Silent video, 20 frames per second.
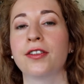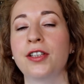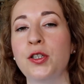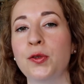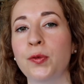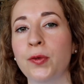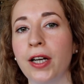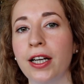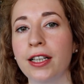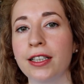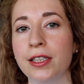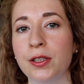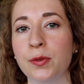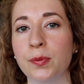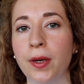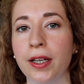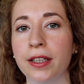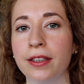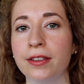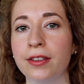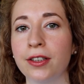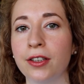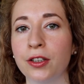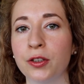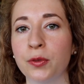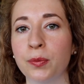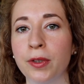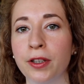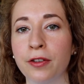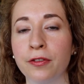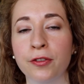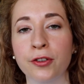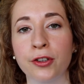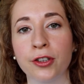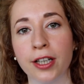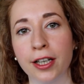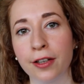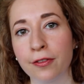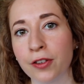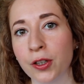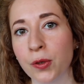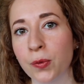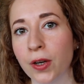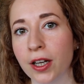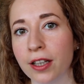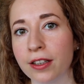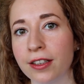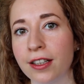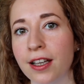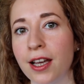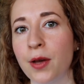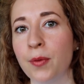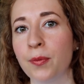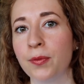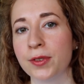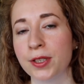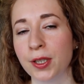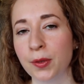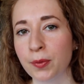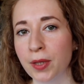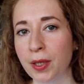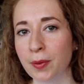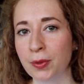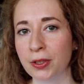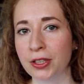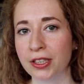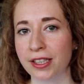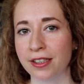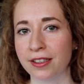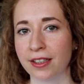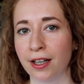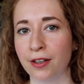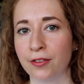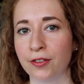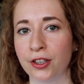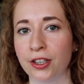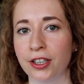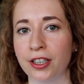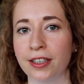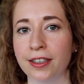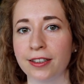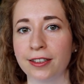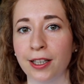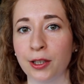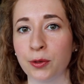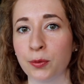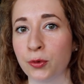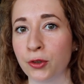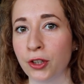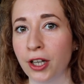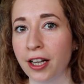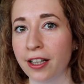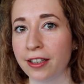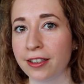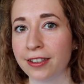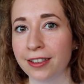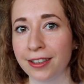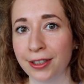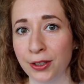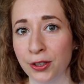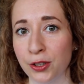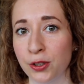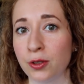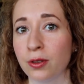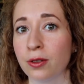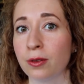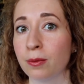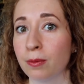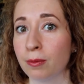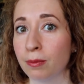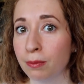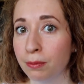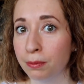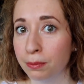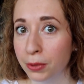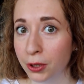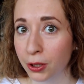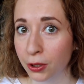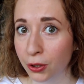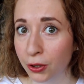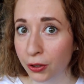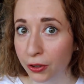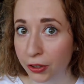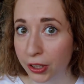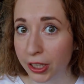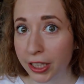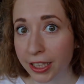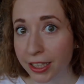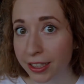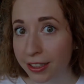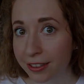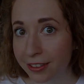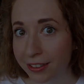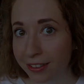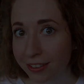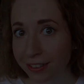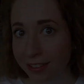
this practice might not be for everyone. Some people discover that breath is boring.